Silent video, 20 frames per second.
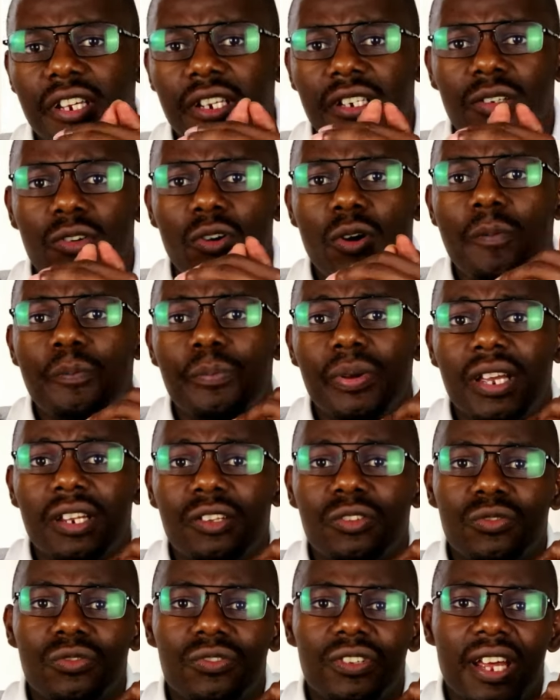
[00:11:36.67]
read
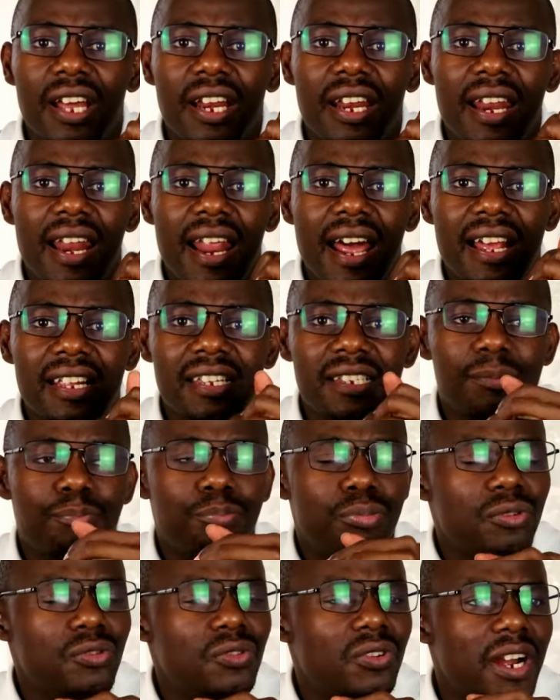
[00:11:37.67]
compared to the last
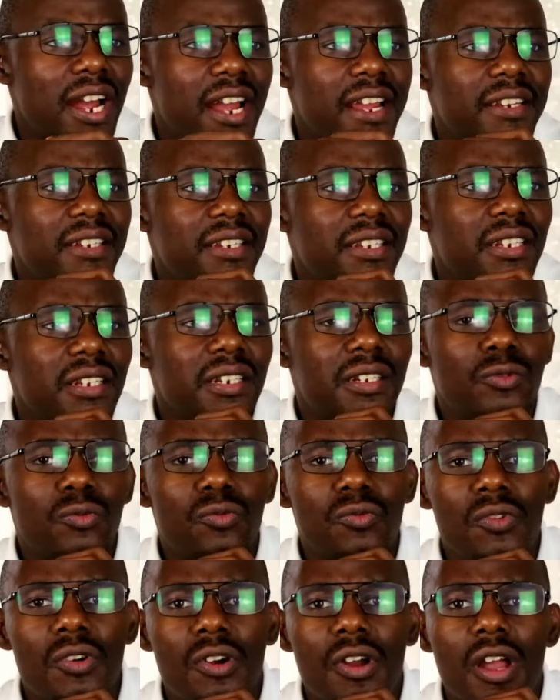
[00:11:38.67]
book I did,
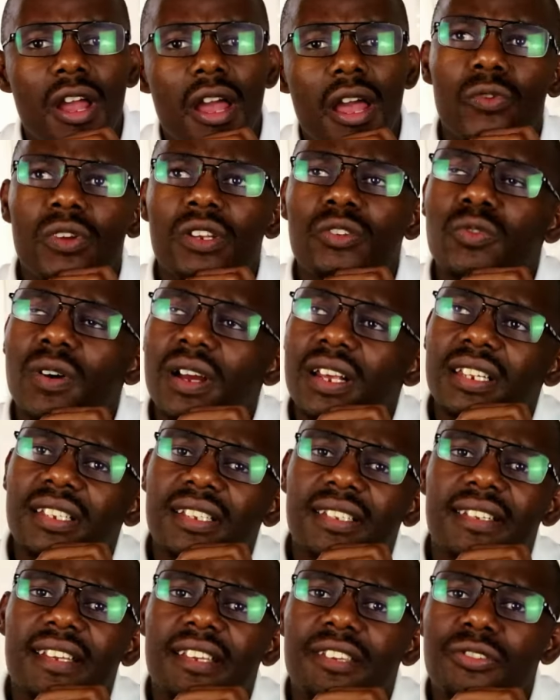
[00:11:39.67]
which was
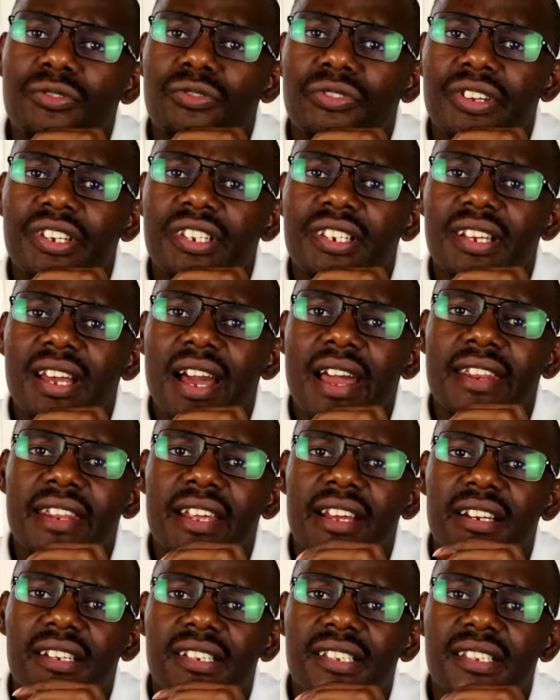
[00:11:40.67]
Security
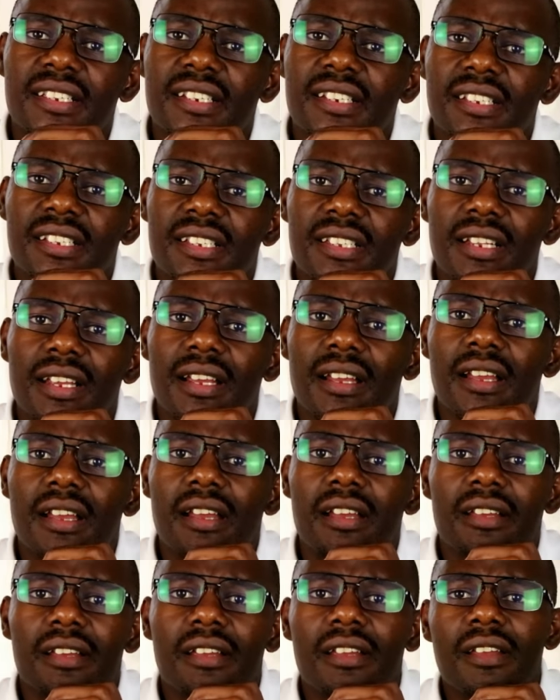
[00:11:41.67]
Analysis
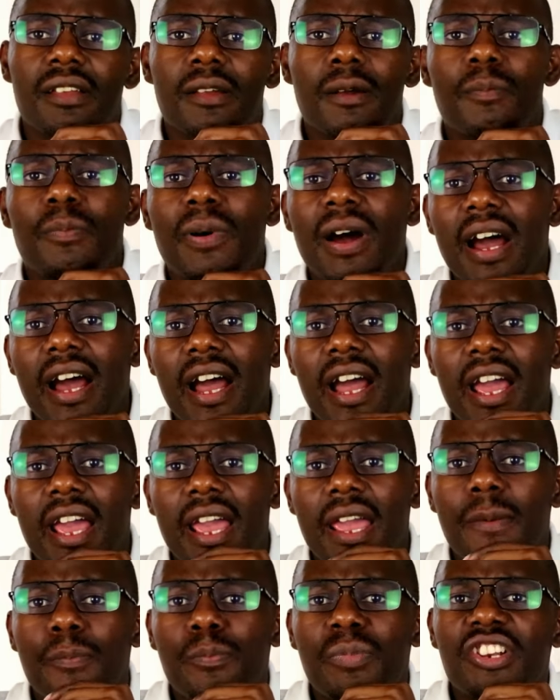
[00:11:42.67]

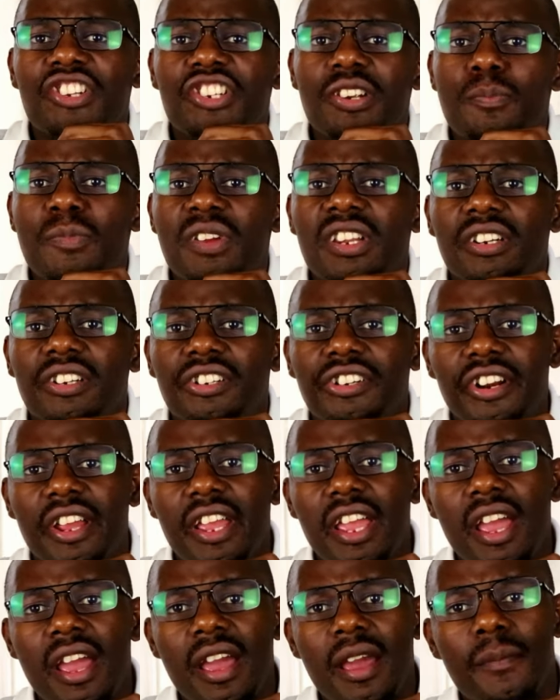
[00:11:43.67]
by Benjamin
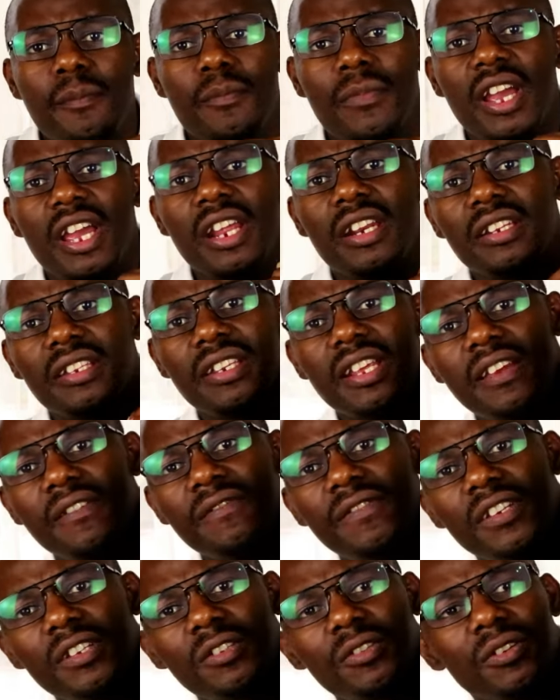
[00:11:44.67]
Graham and
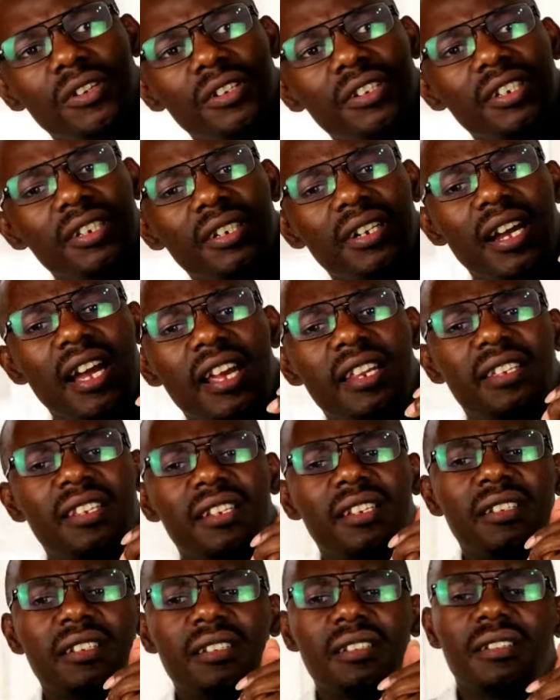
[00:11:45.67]
David Dodd, I
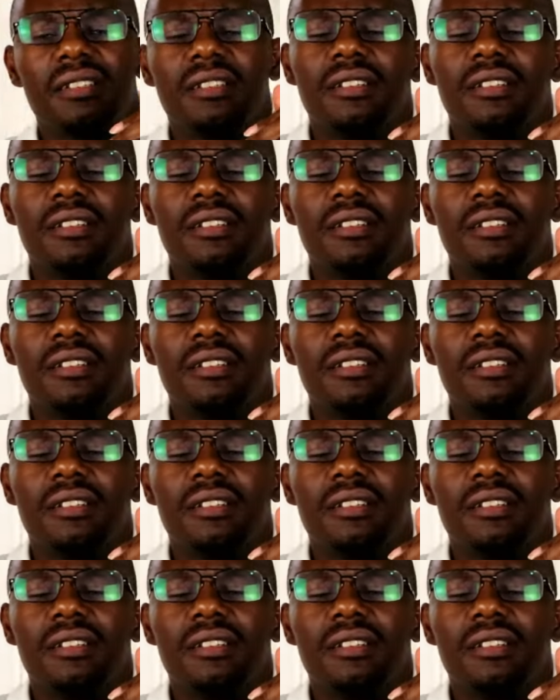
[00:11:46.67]
think.